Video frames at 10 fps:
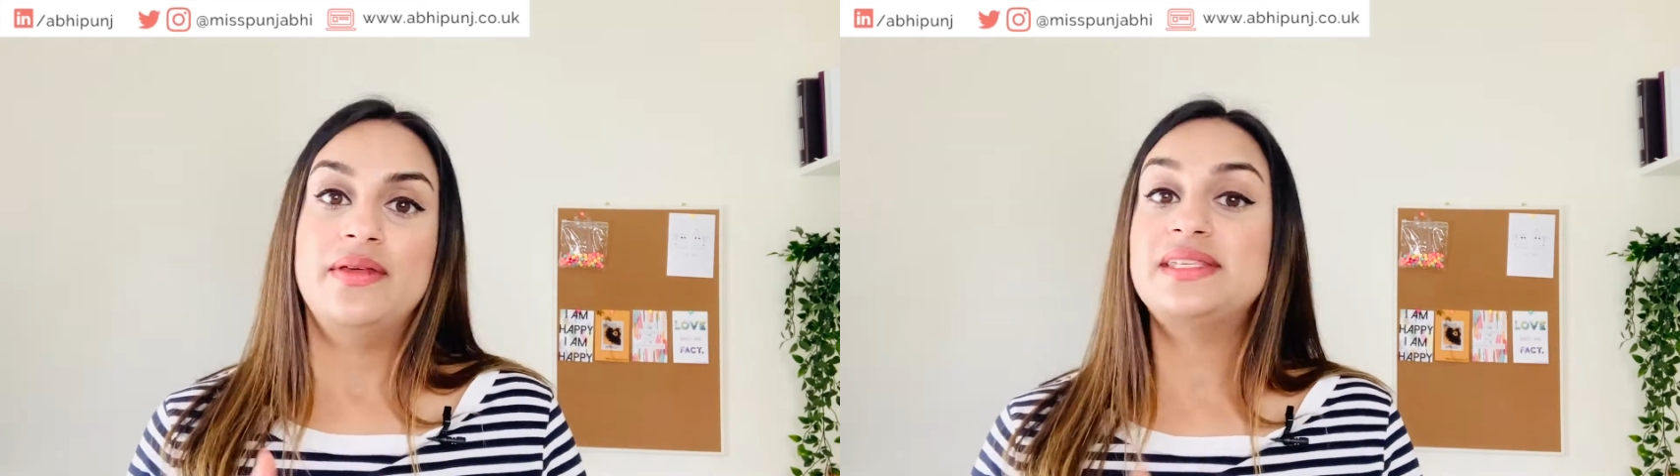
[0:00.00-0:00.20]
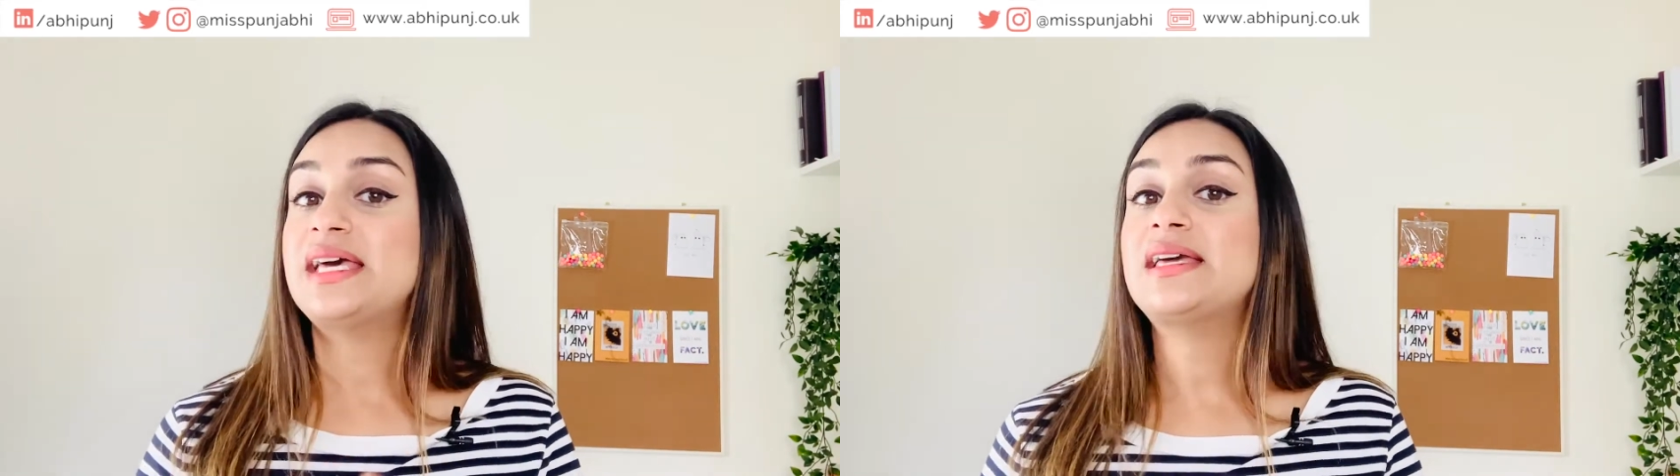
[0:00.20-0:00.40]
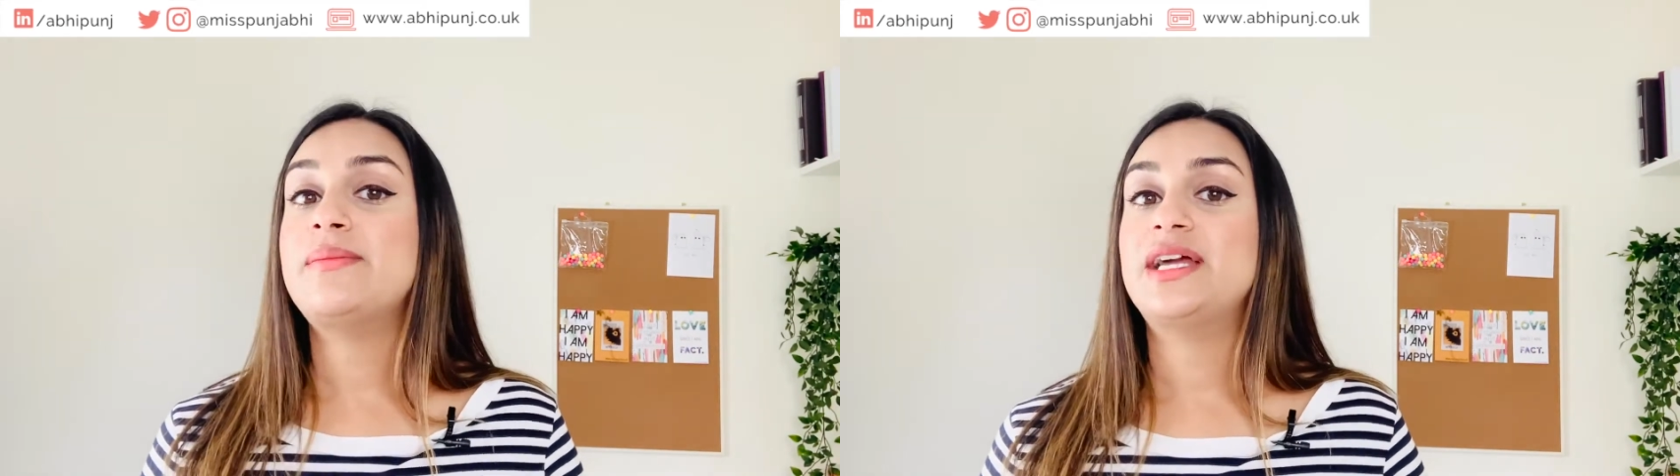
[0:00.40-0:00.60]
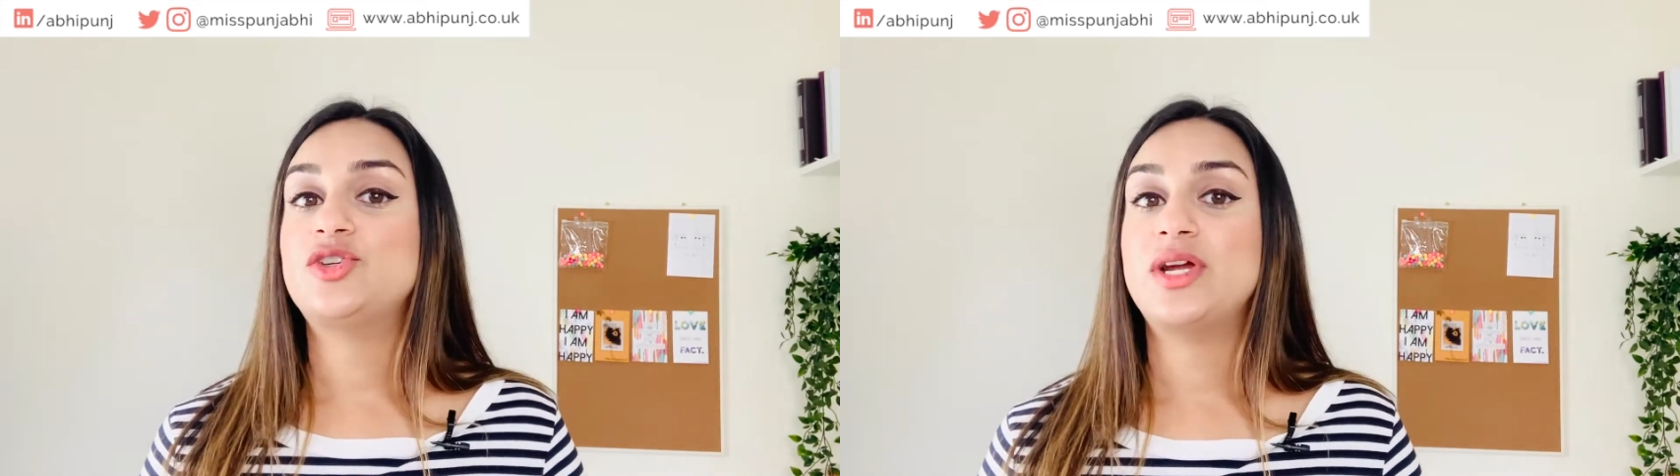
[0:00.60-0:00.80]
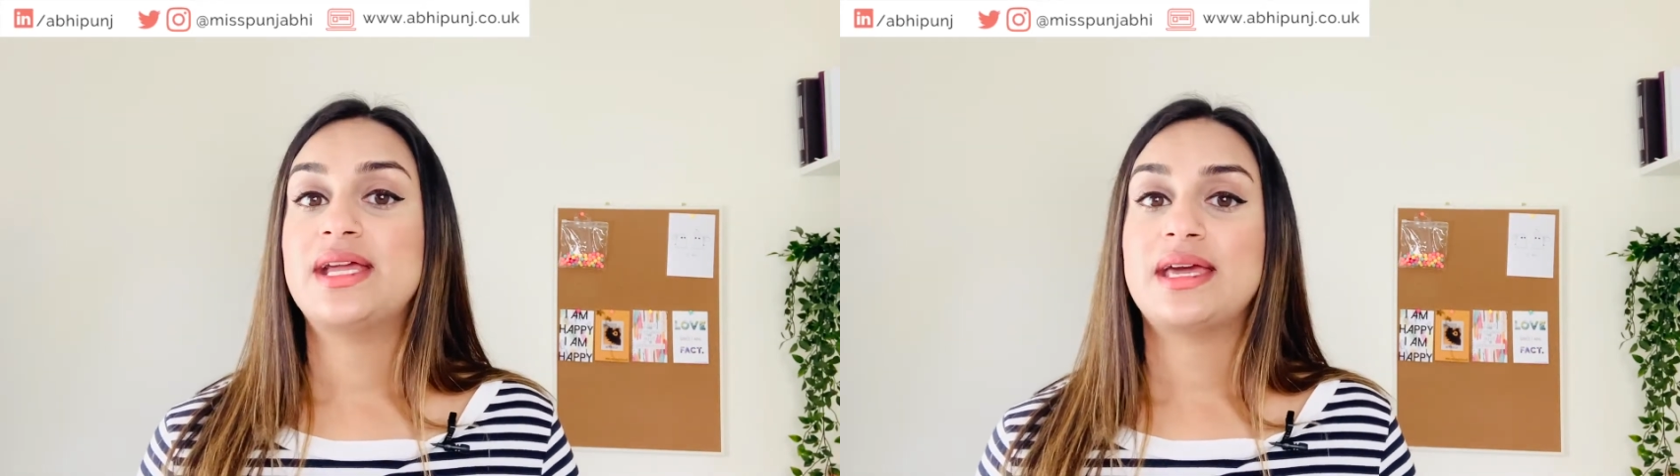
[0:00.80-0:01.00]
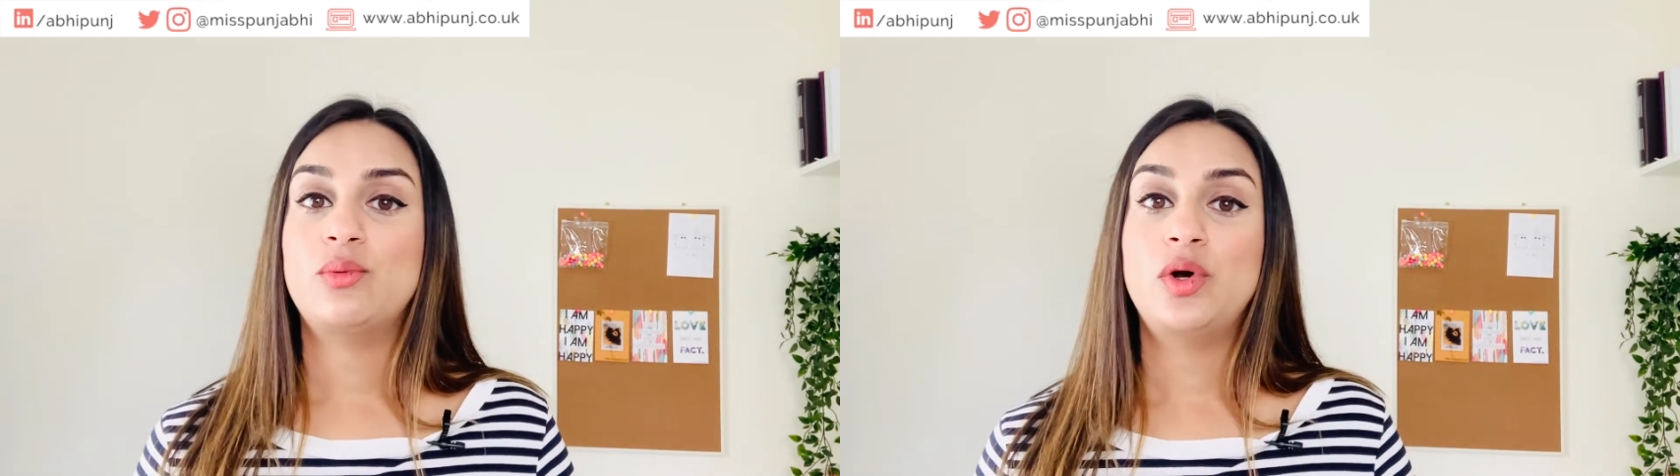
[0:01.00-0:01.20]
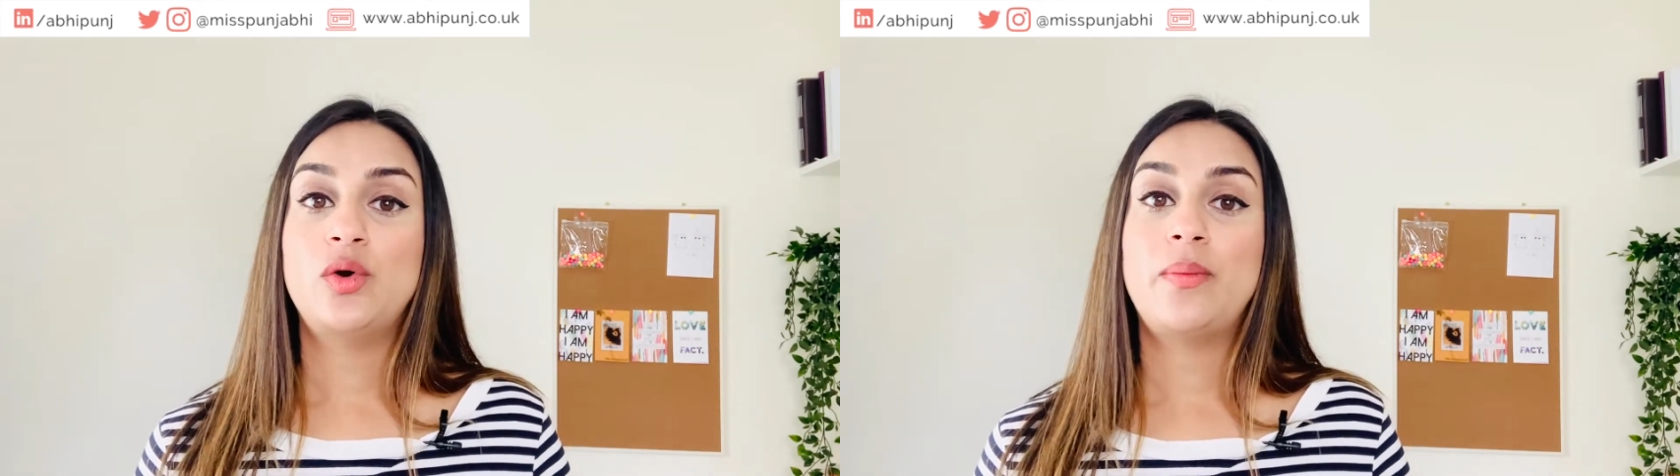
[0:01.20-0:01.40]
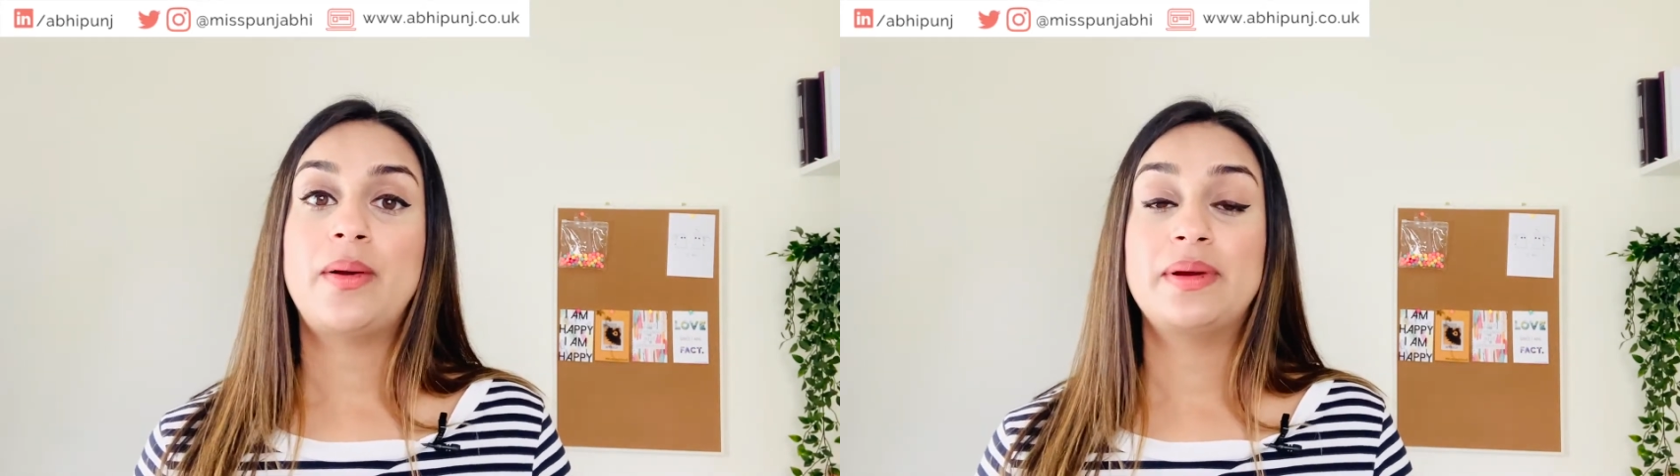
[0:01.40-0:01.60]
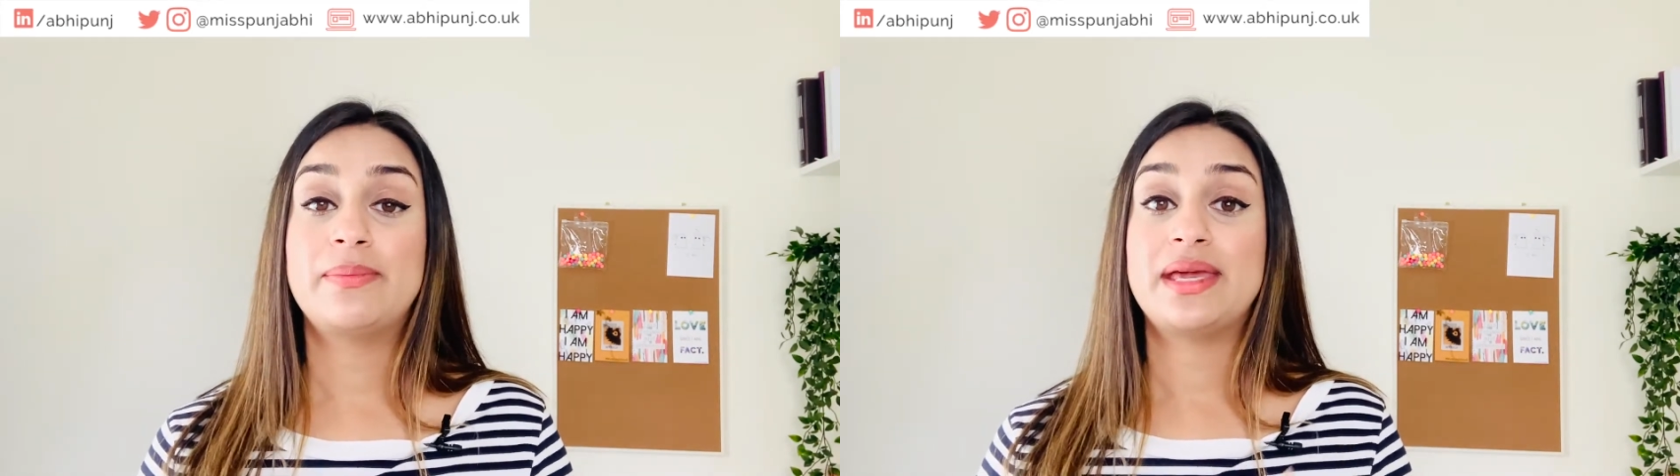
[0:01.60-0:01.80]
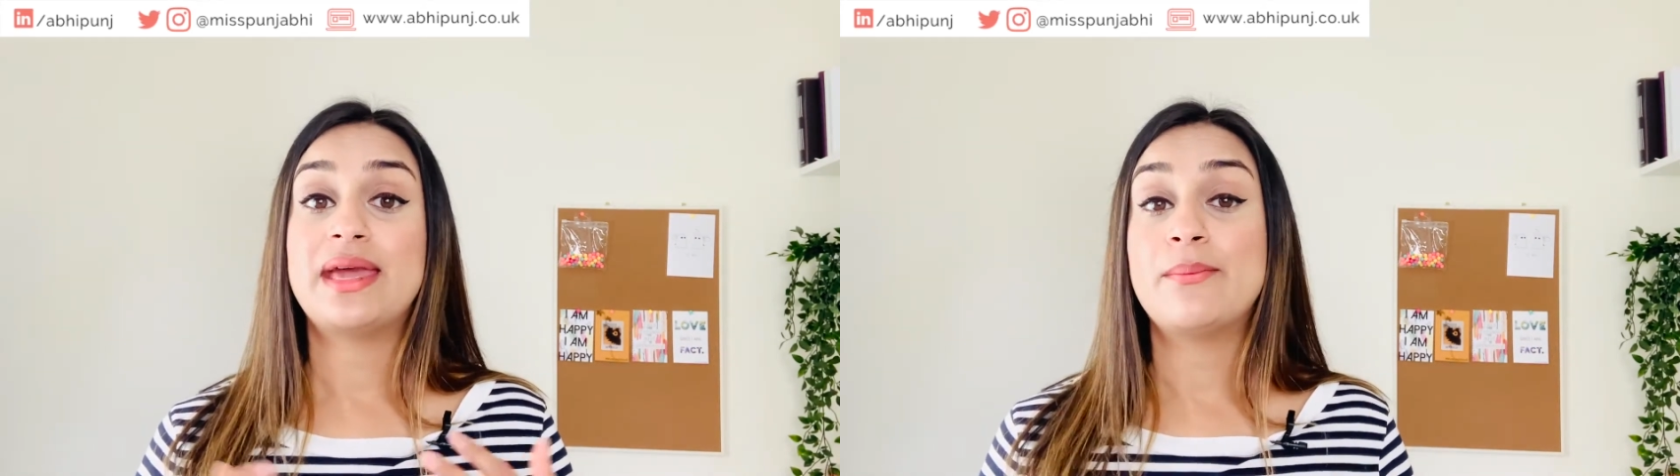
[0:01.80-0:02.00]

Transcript: The second metric will probably be